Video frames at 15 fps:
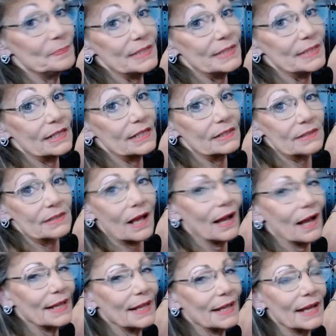because
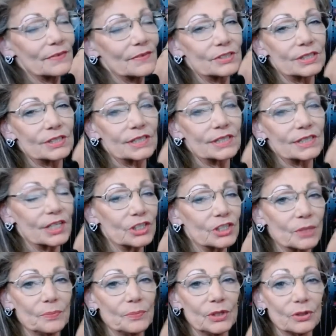I have such a
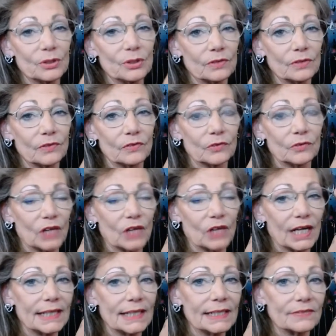beautiful
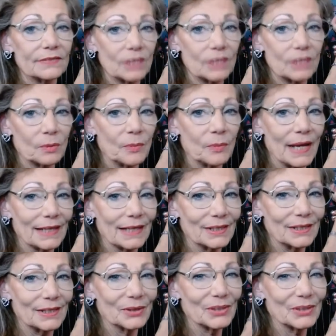variety of double back
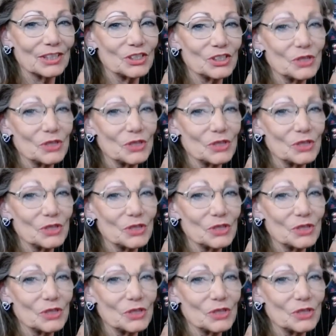earrings you